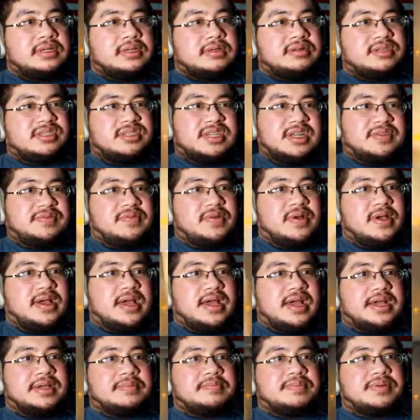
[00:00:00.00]
Just F Y
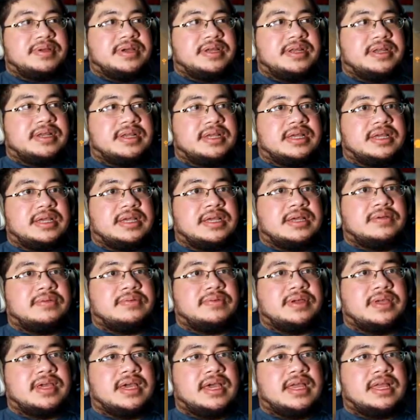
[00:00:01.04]
I, but uh, we
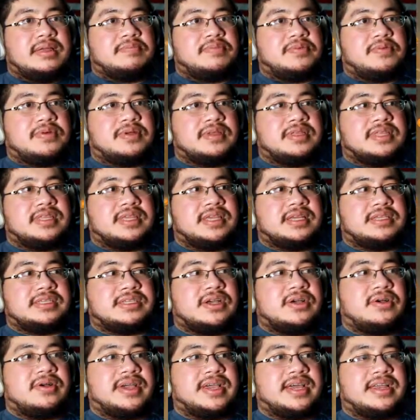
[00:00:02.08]
got important things.
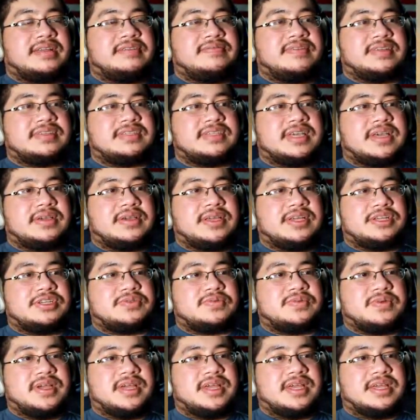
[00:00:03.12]
Oh, I gotta investigate each
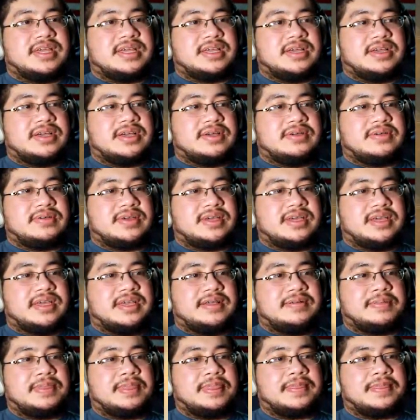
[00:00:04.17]
wing. Oh, okay.